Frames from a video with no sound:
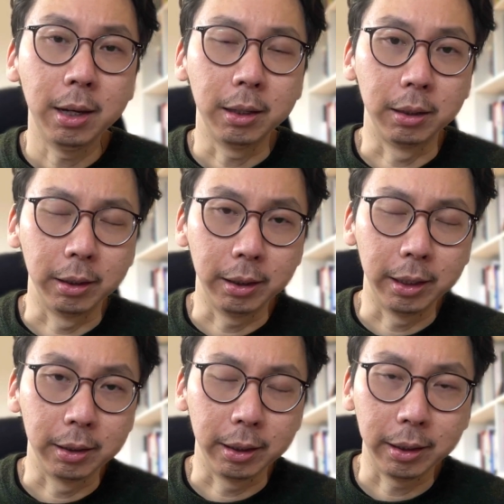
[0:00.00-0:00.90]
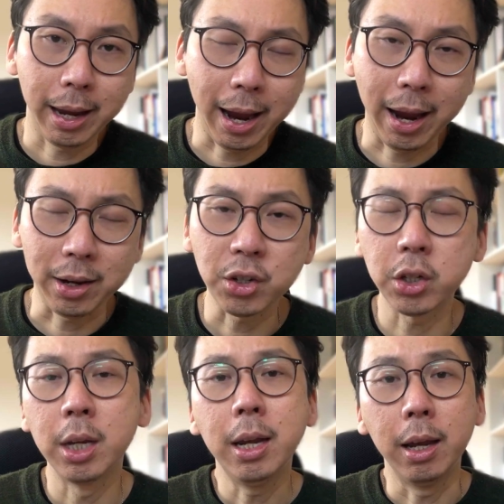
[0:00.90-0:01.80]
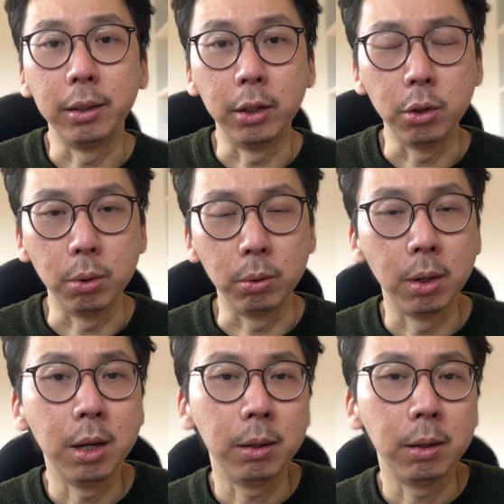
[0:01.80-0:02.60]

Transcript: a hash, and then you